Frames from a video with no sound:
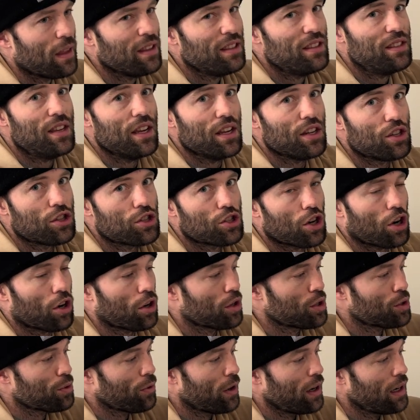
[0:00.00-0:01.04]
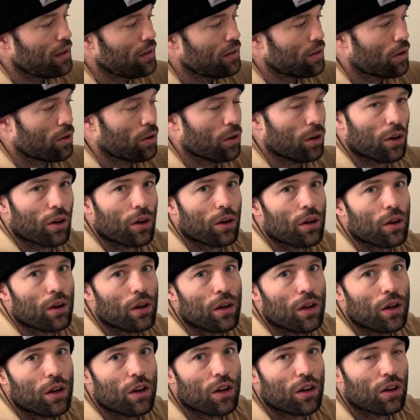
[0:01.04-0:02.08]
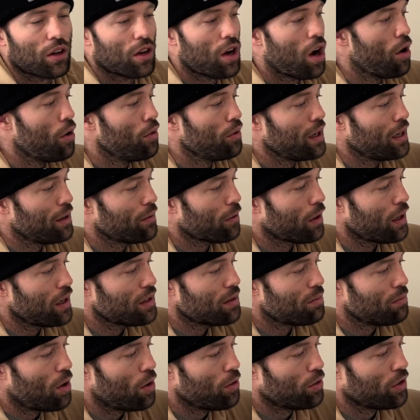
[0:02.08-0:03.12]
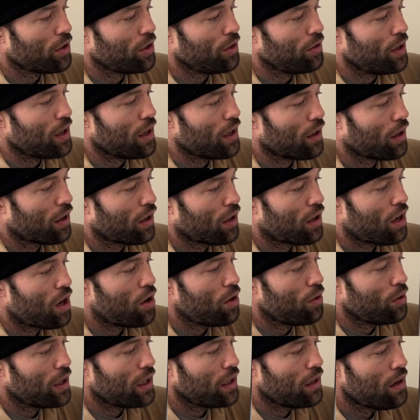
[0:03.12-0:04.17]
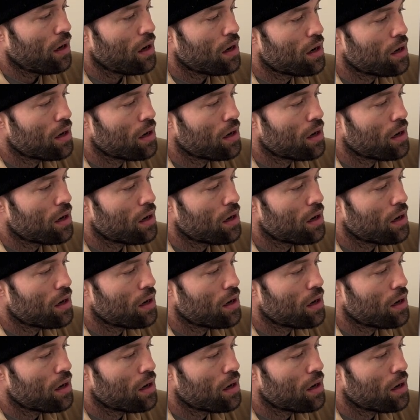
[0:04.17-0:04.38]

discharge rate or coding rate, motor unit coding